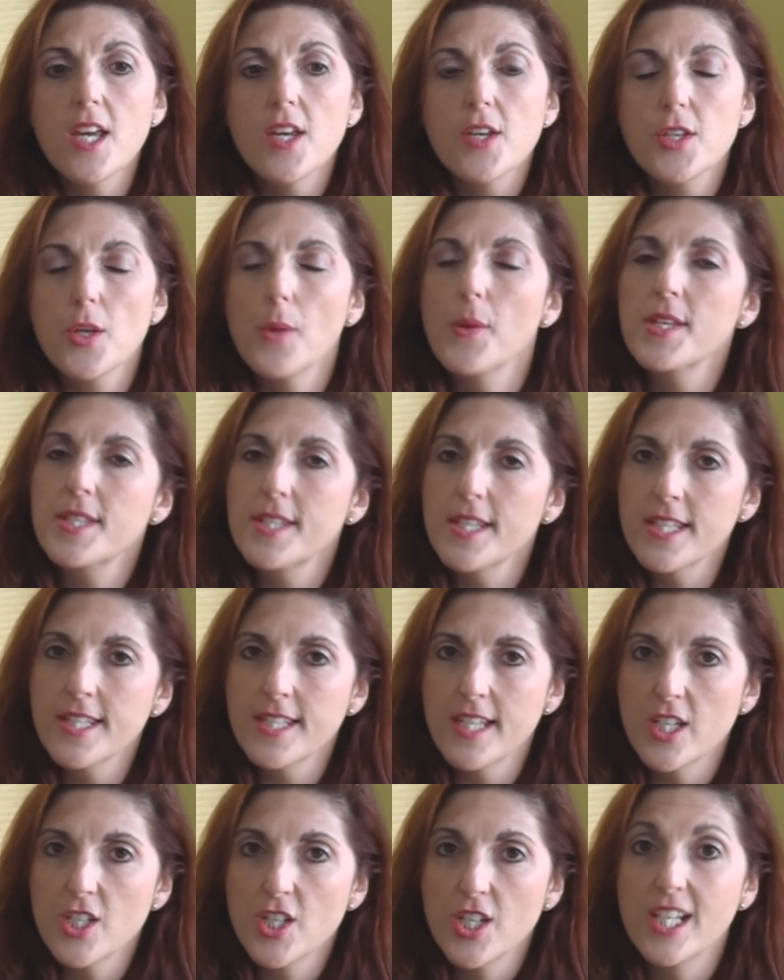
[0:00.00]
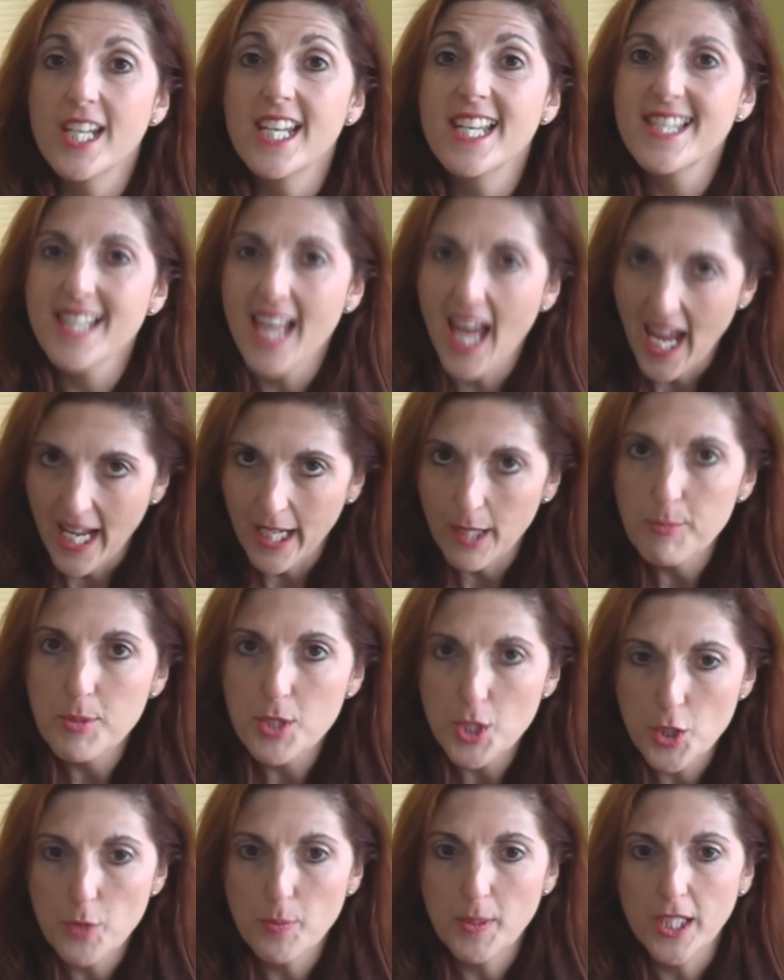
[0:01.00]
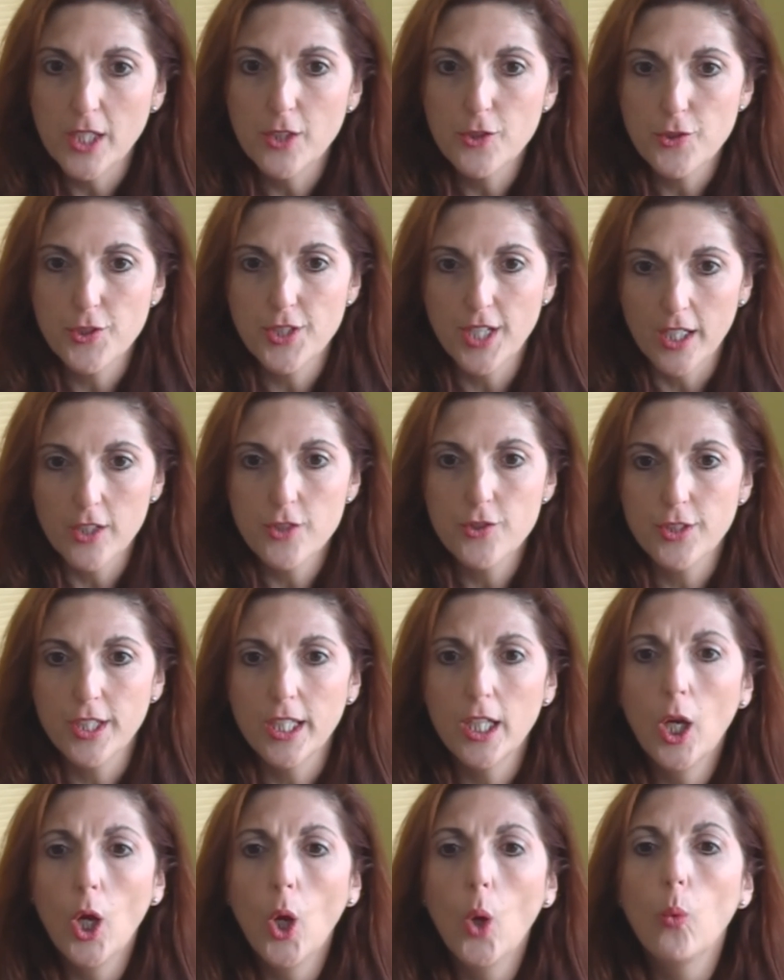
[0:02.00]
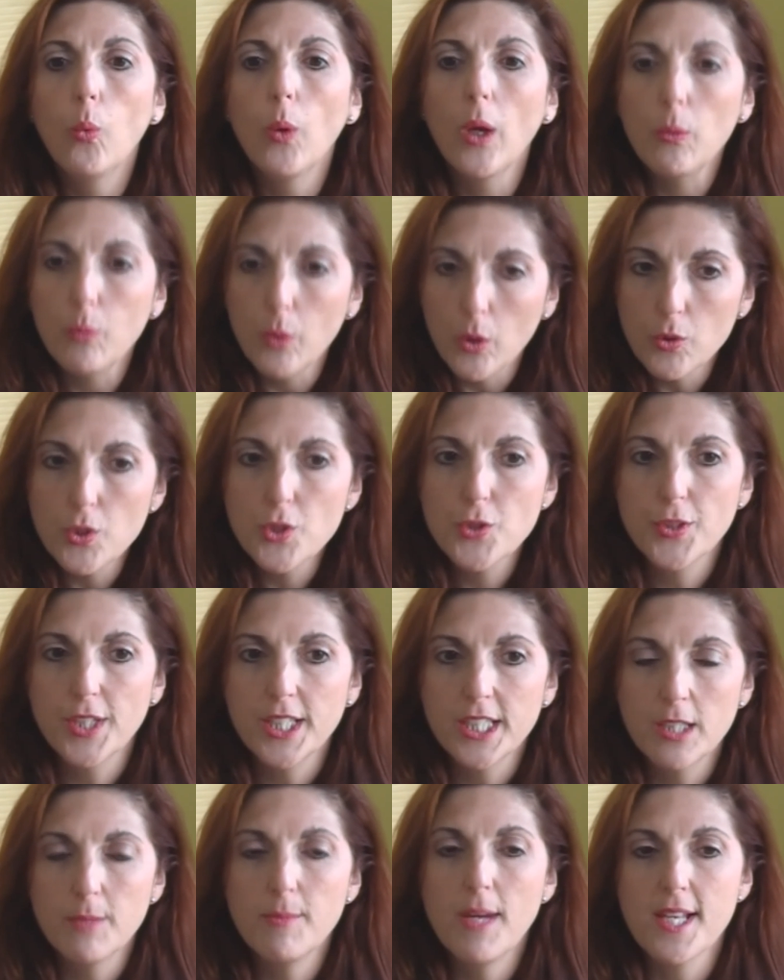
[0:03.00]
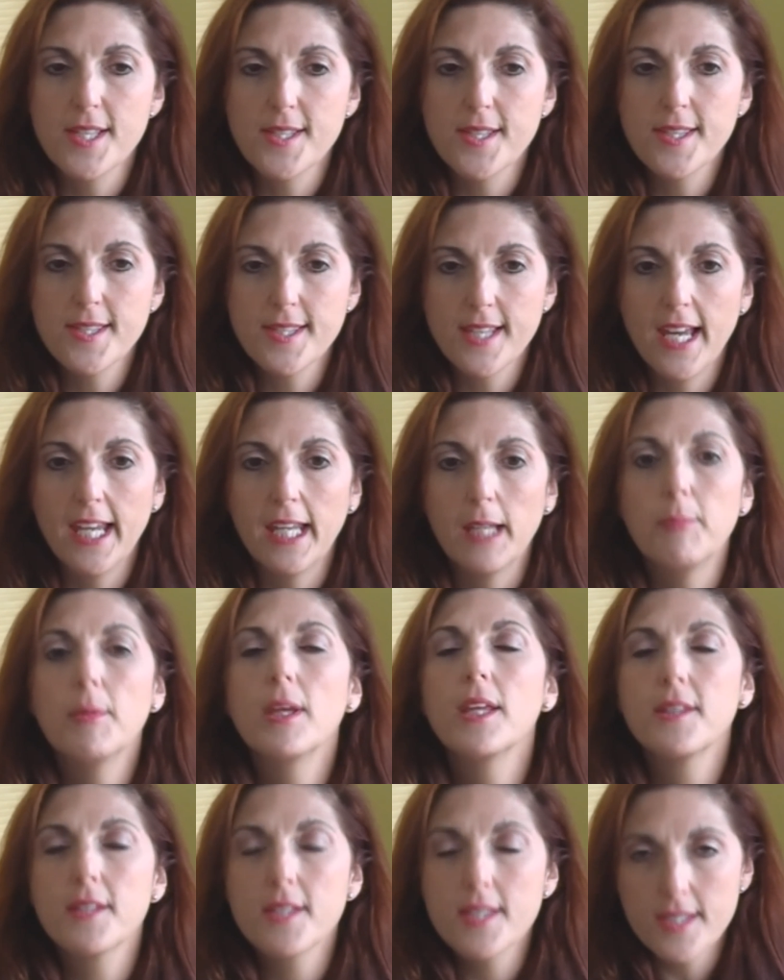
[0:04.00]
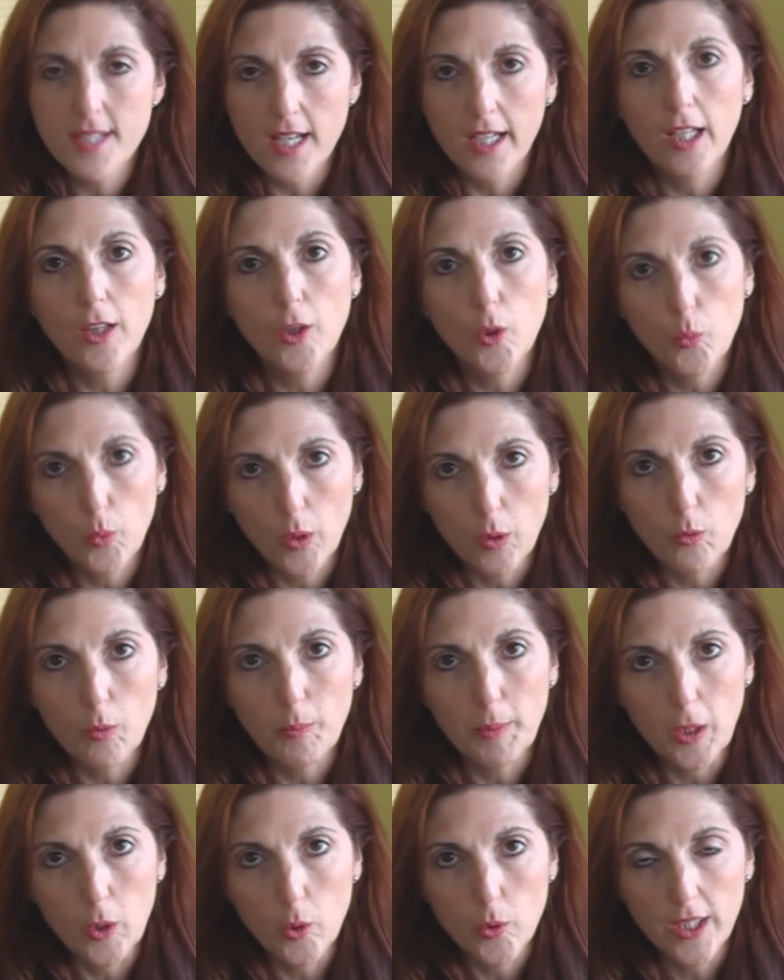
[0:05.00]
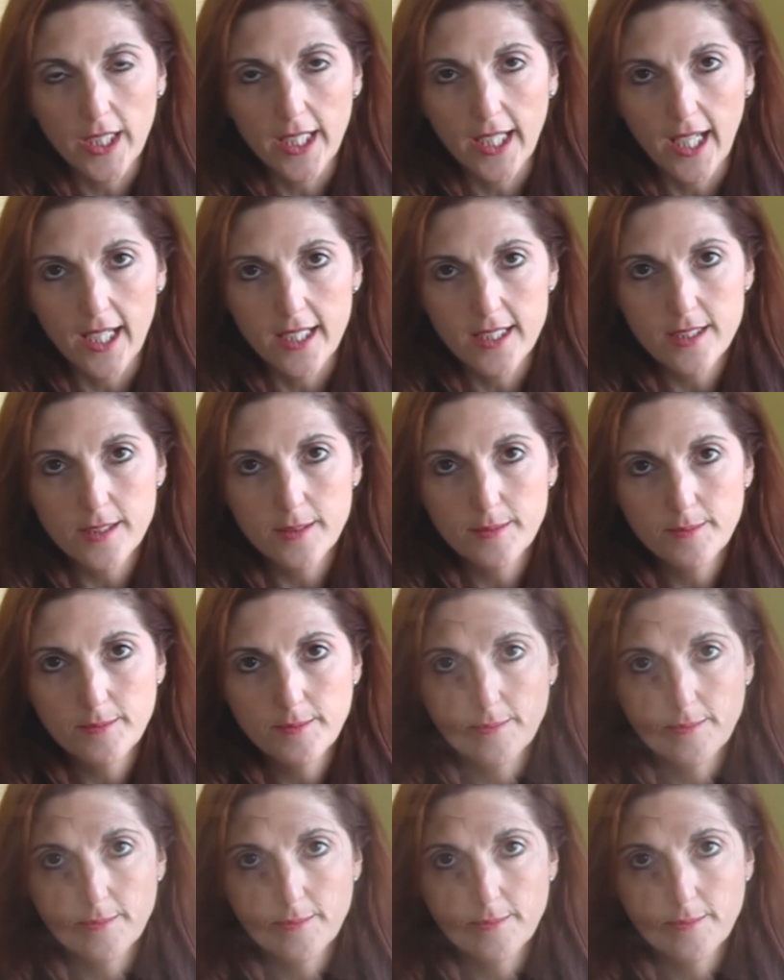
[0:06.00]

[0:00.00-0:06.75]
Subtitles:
So as this session is aimed to be introductory, we will treat them as the same in the study that we will be looking at.